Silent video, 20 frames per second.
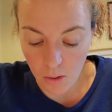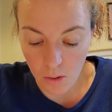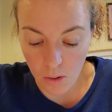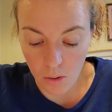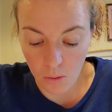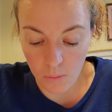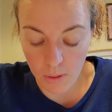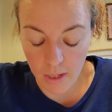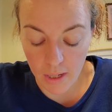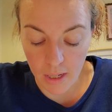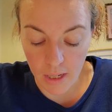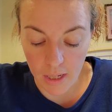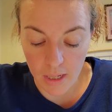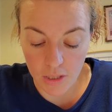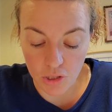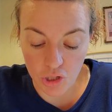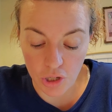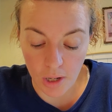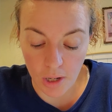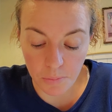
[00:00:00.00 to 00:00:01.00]
Okay,
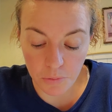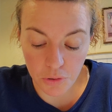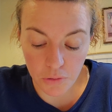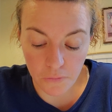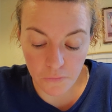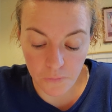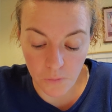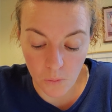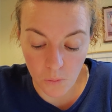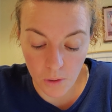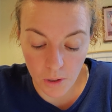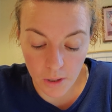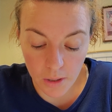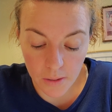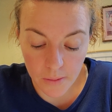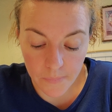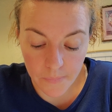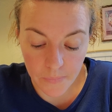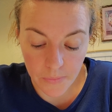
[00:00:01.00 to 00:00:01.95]
in chapter 4,